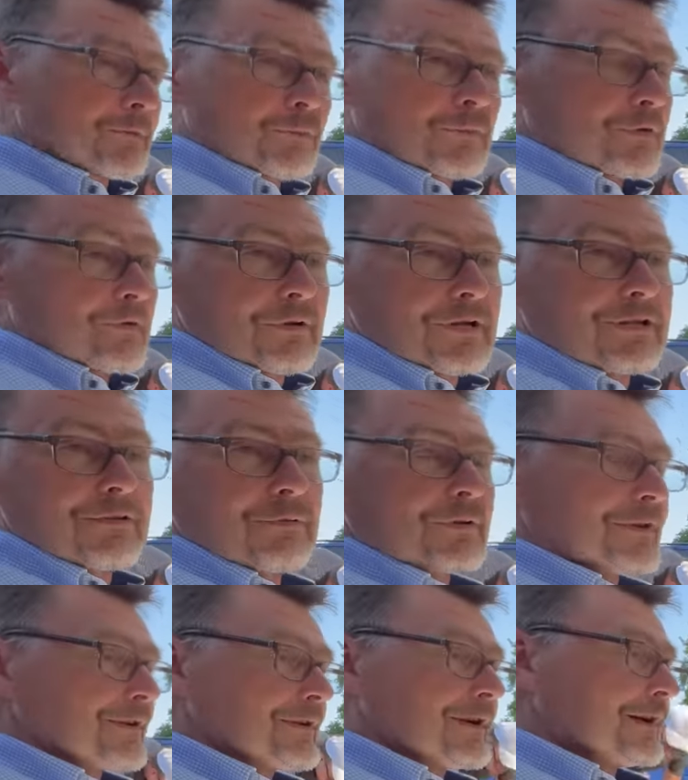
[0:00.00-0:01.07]
when you're getting with
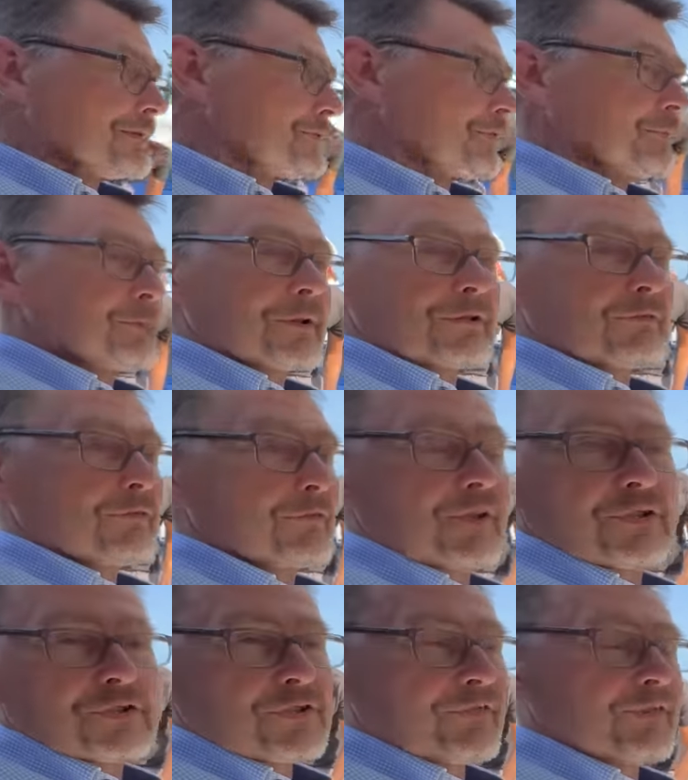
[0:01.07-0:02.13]
the car to the petrol
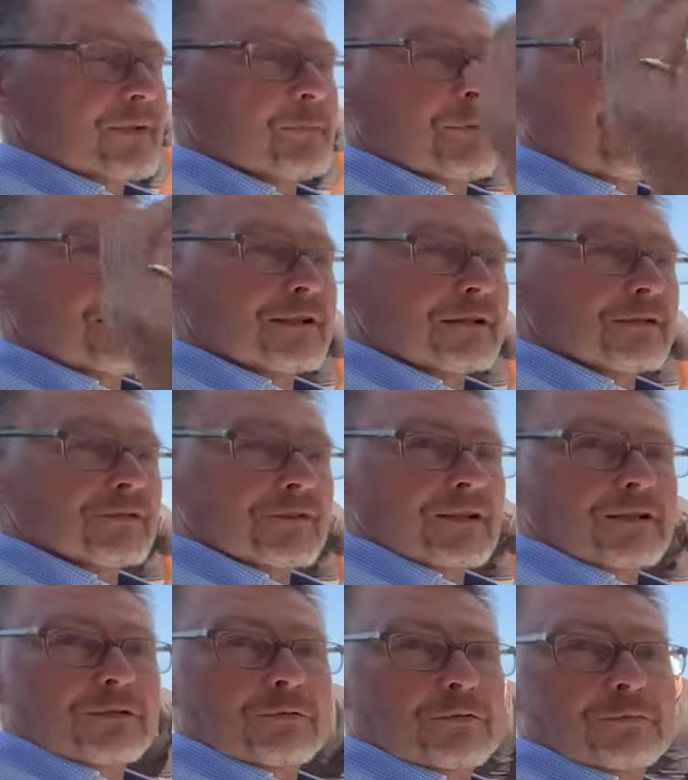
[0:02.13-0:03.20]
station somewhere else,
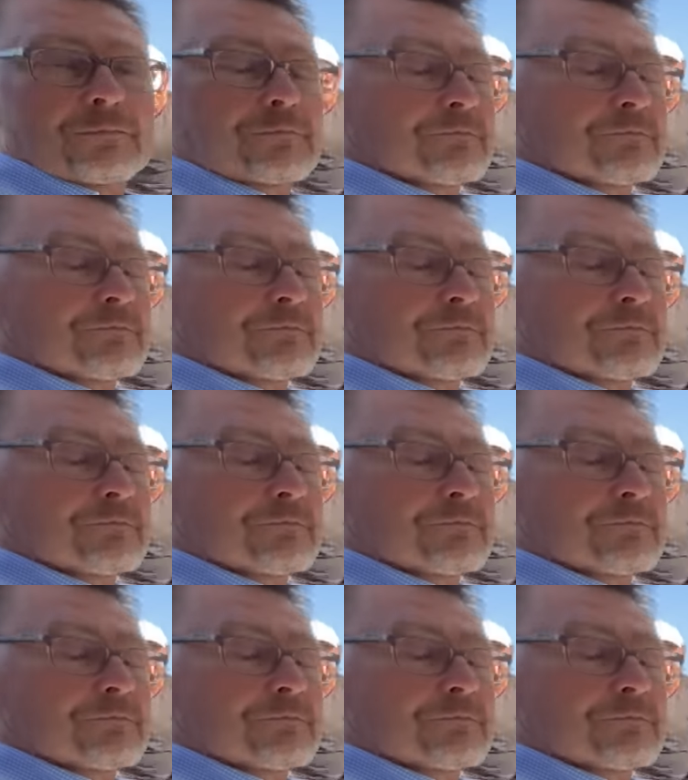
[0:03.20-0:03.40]
yeah, you're